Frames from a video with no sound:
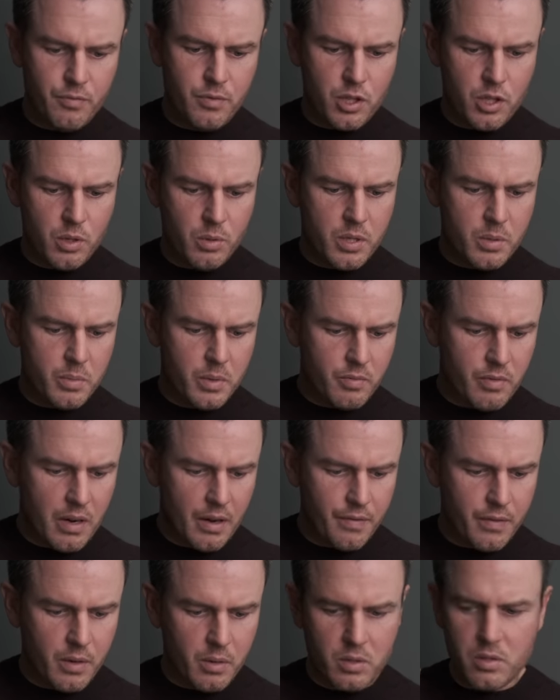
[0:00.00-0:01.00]
shooting with a
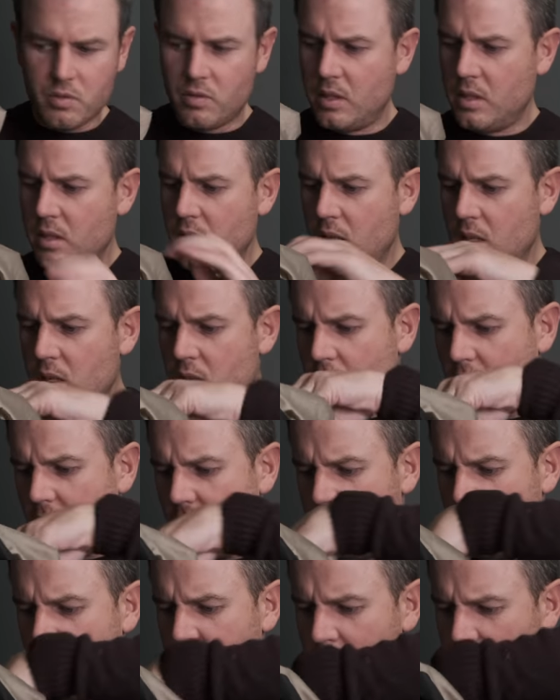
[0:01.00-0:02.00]
red filter and, and
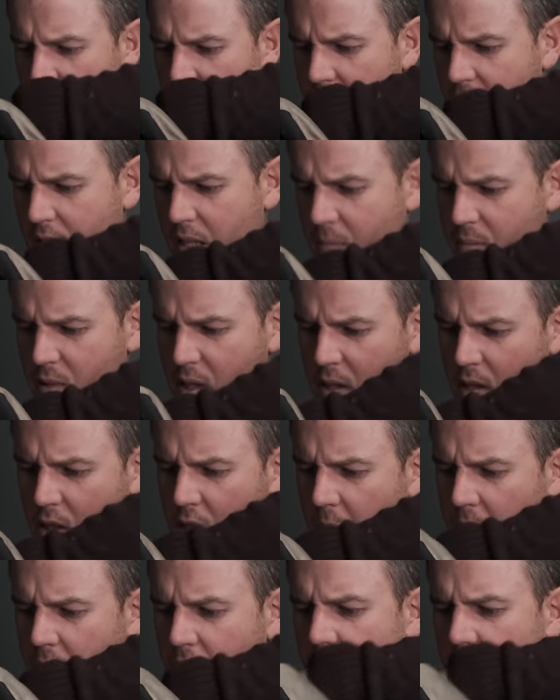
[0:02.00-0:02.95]
not. Let's just empty the top of